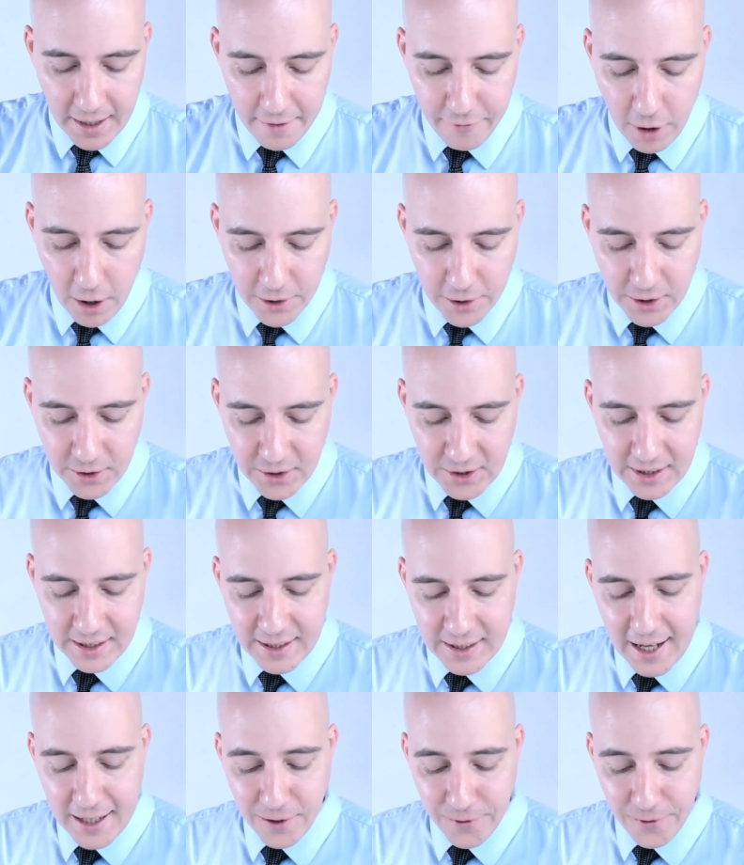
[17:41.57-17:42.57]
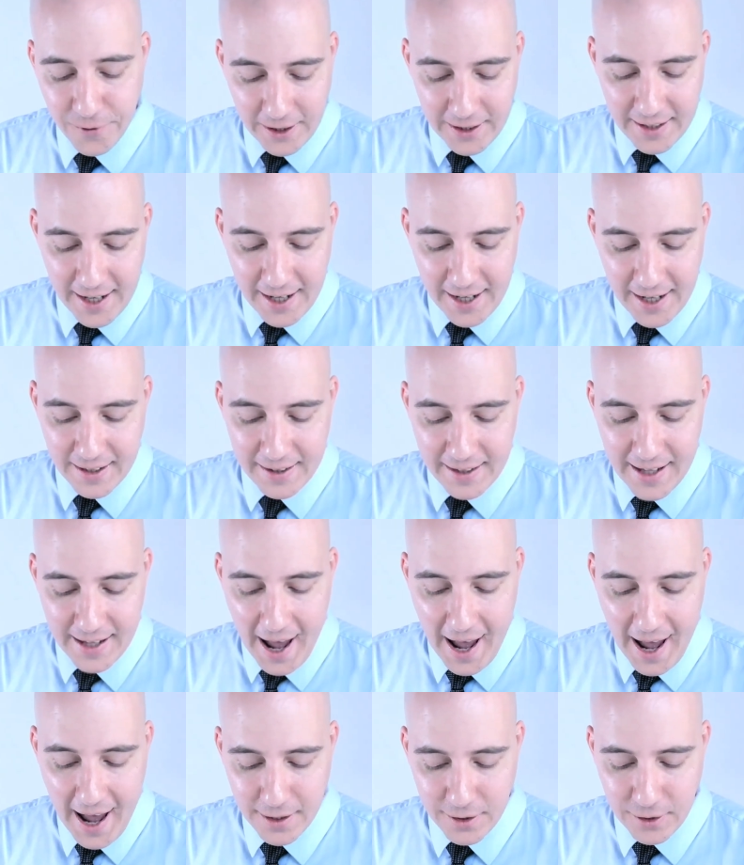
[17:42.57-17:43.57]
They have also successfully tested
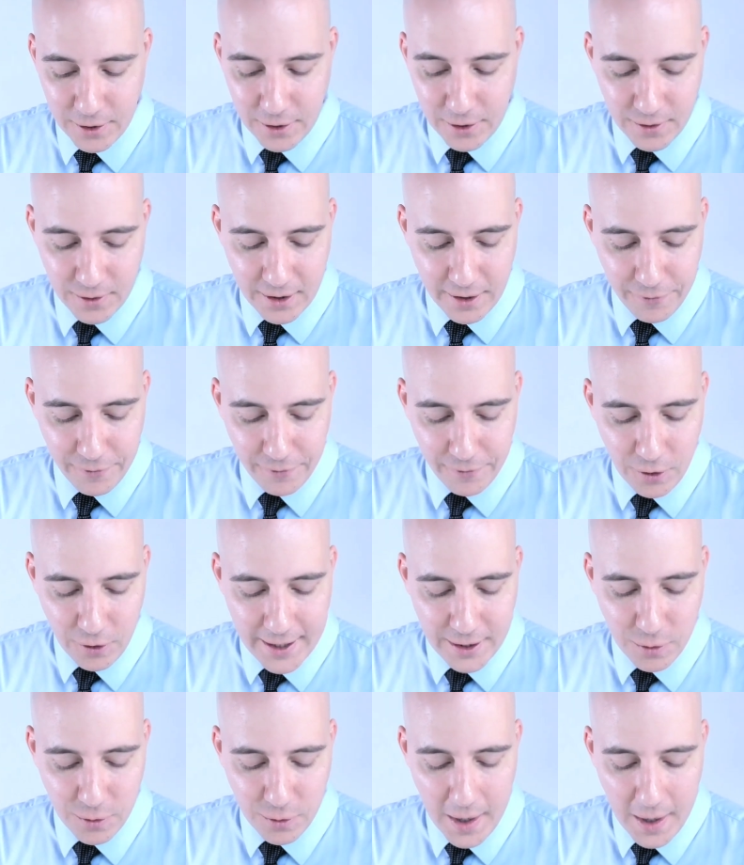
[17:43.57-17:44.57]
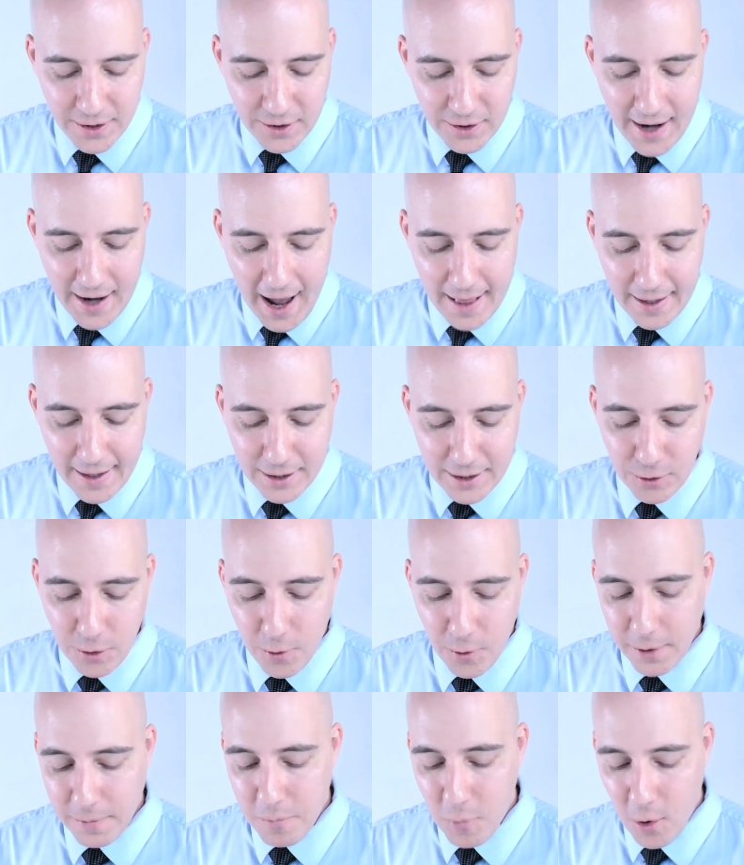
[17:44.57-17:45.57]
the attitudes of Ukraine's Western allies
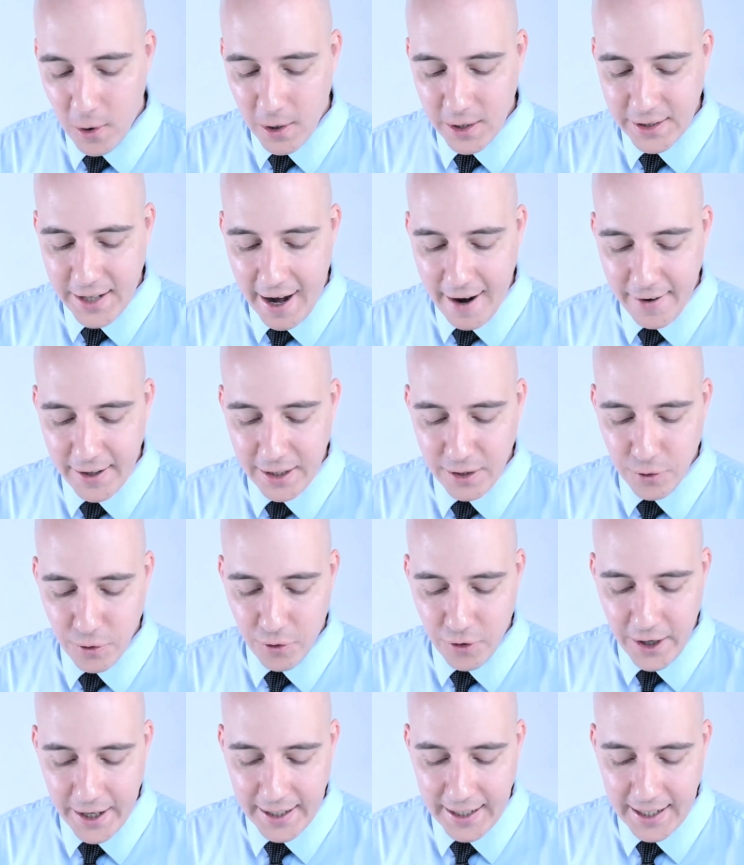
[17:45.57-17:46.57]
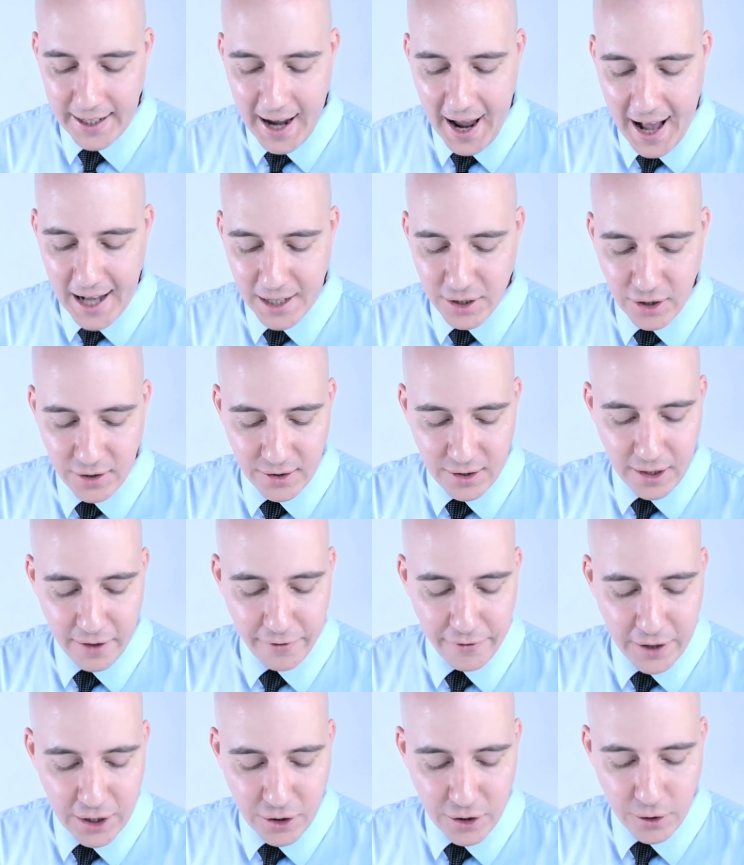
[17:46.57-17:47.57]
toward more daring Ukrainian actions. The
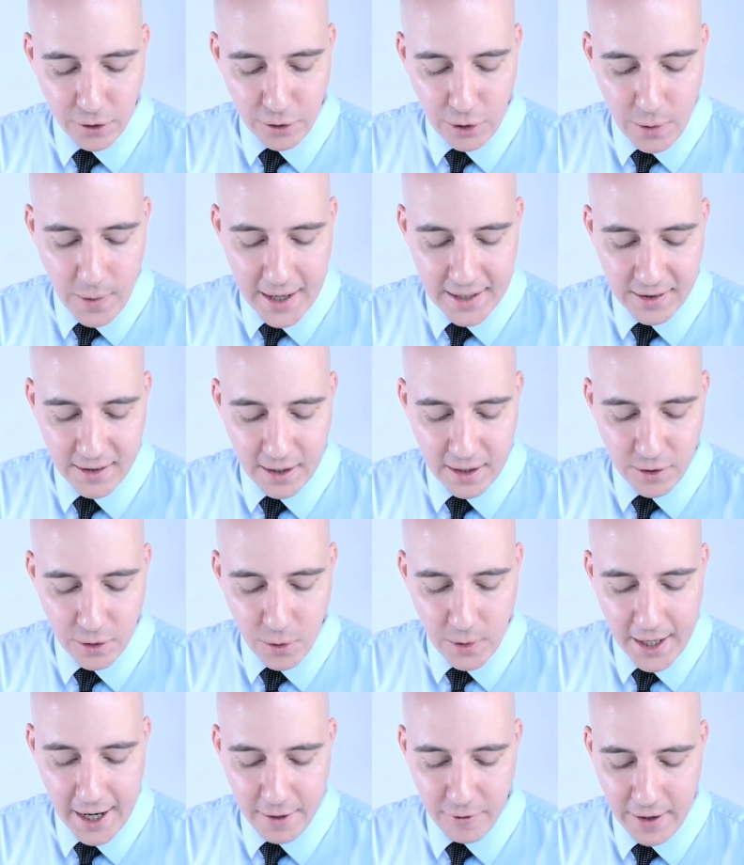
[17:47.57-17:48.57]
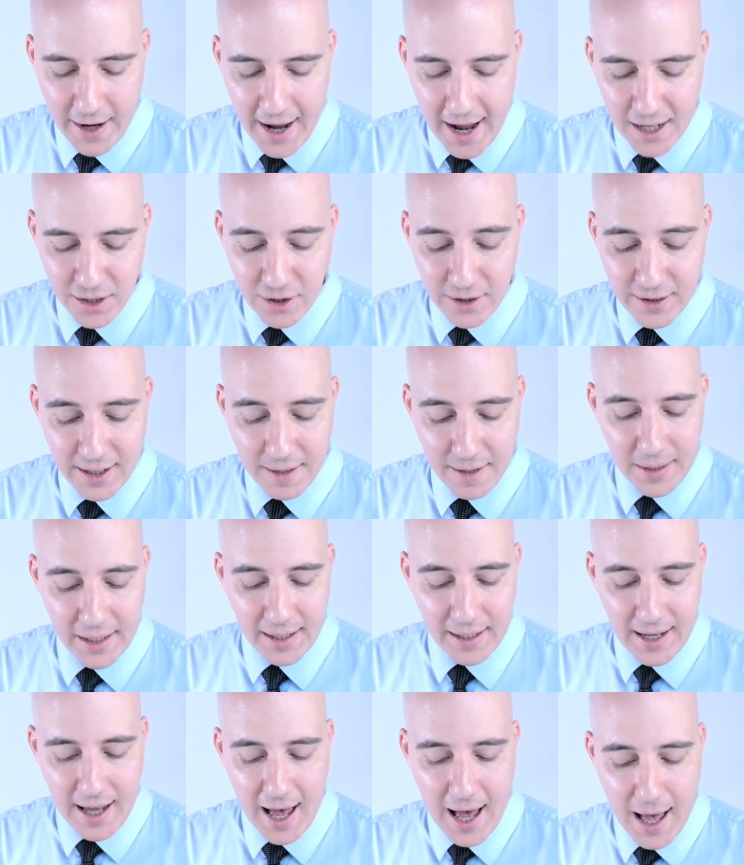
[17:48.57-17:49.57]
official US and UK reactions have
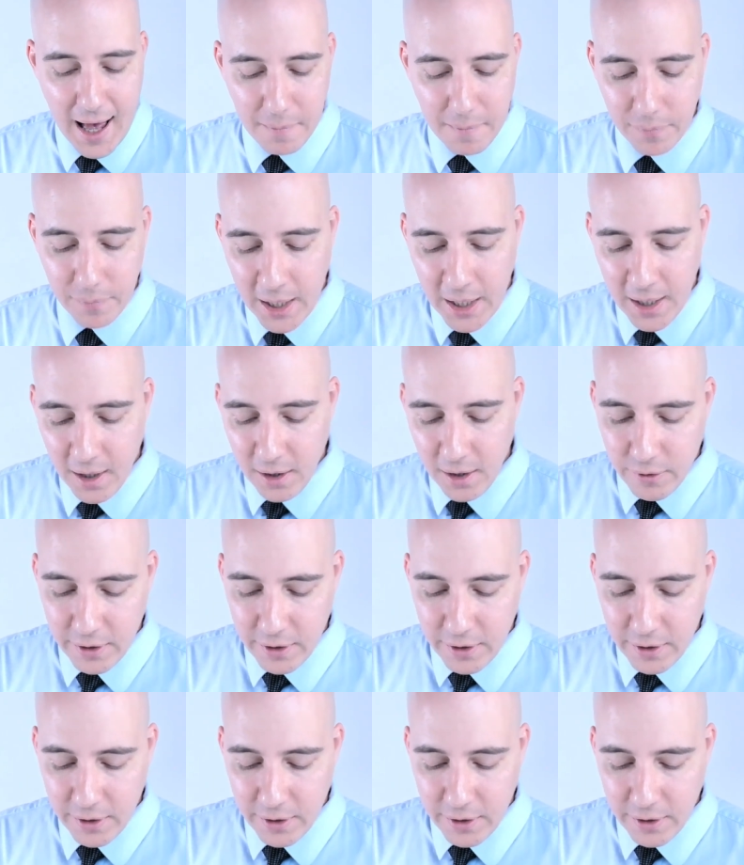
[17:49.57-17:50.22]
been calm.